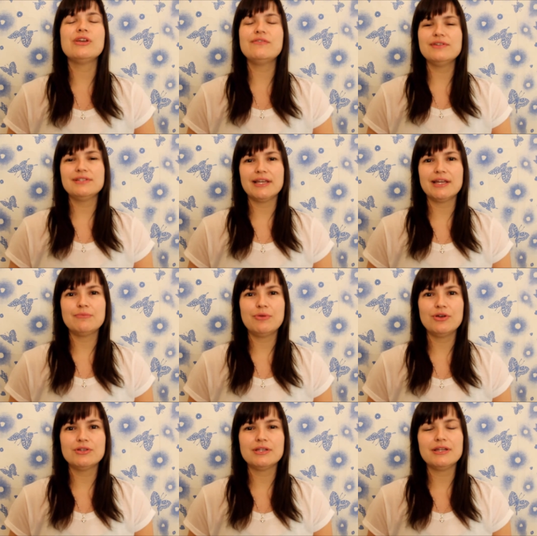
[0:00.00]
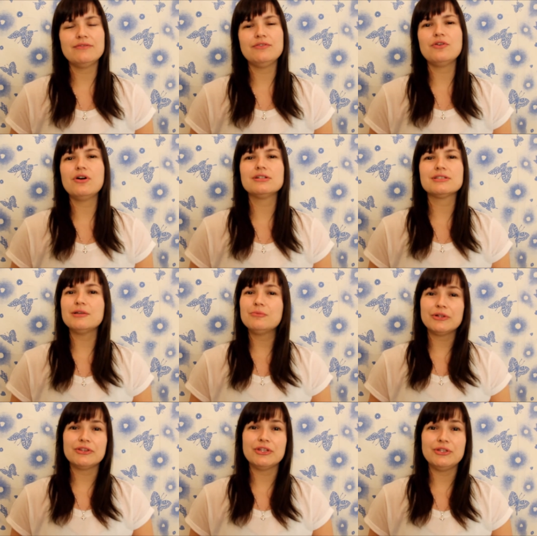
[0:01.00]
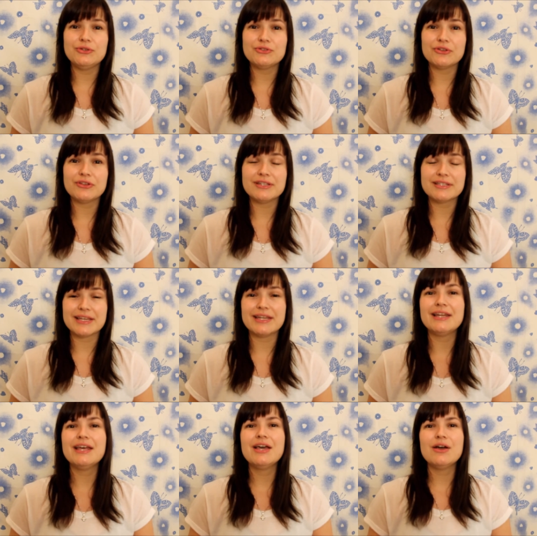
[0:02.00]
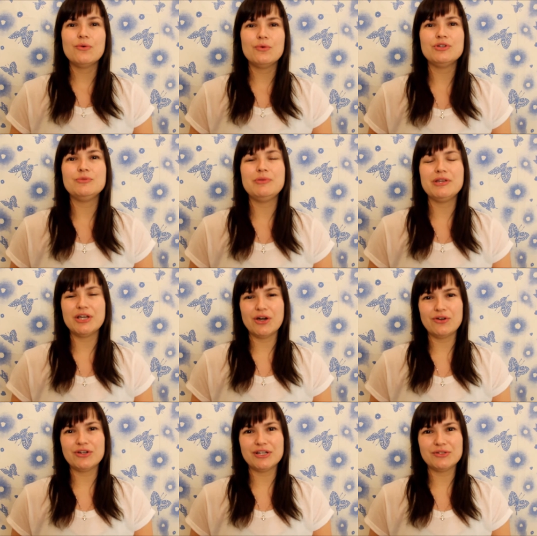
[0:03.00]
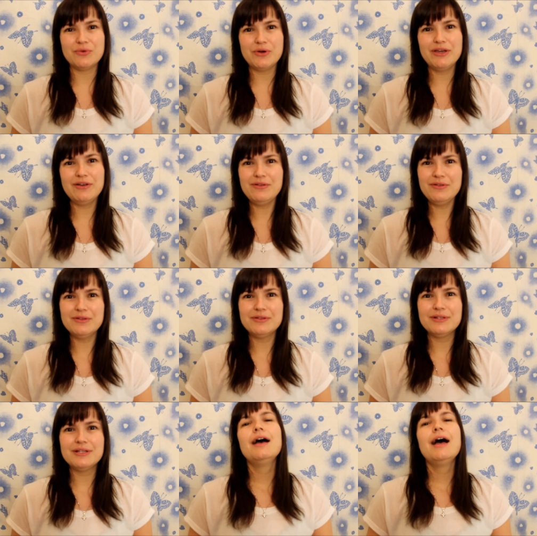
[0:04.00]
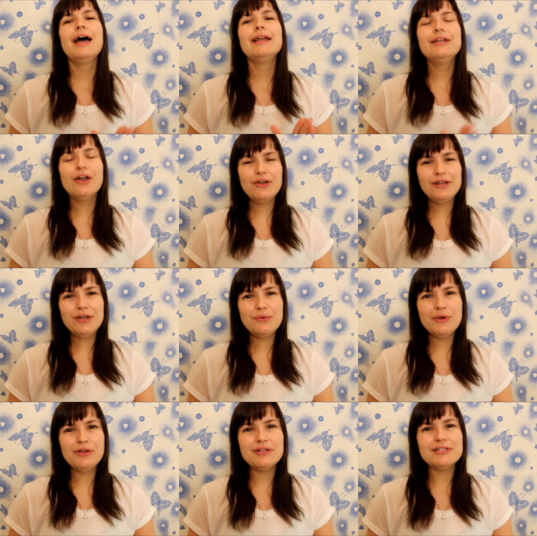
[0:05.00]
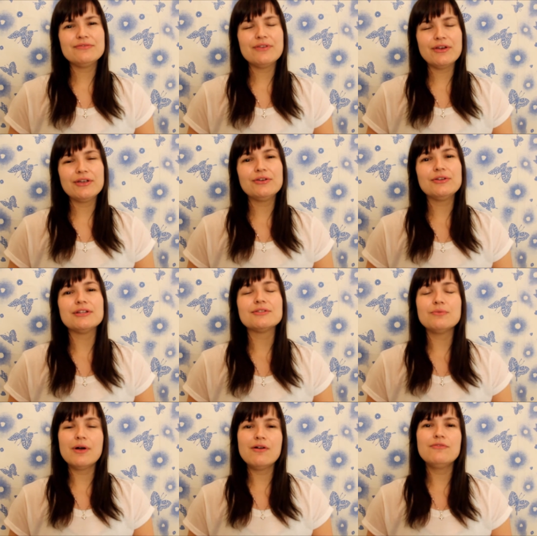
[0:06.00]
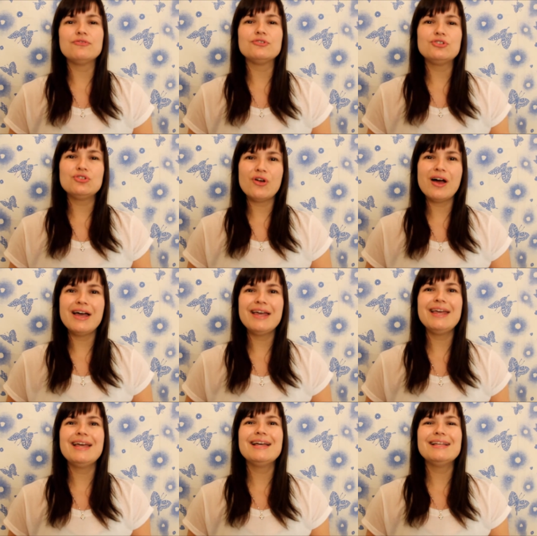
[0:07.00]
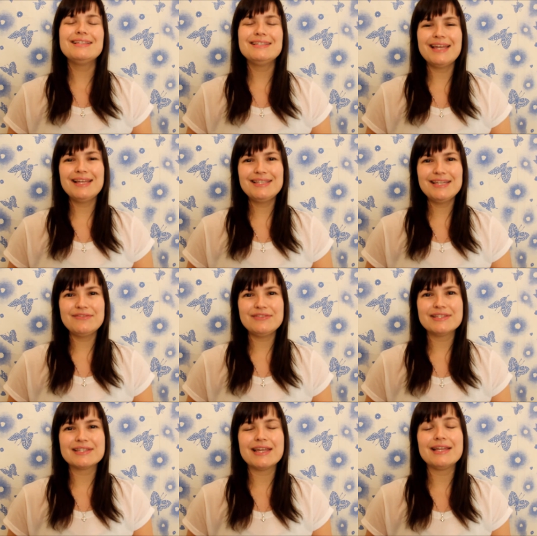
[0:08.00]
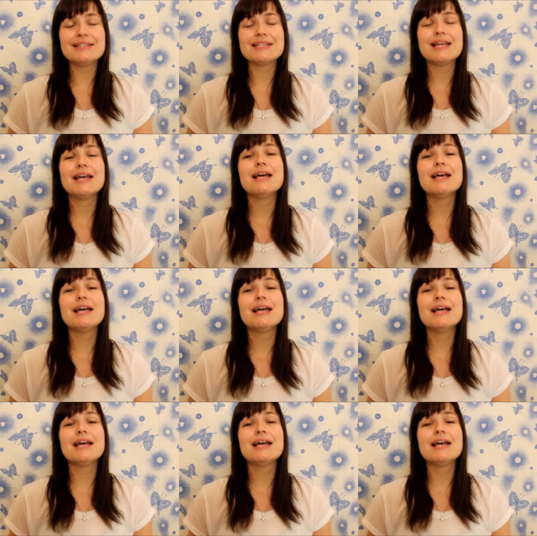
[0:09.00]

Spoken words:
every second person, if you ask them what they use on their skin, would be coconut oil. And coconut oil is very good as well for dry, sensitive skins,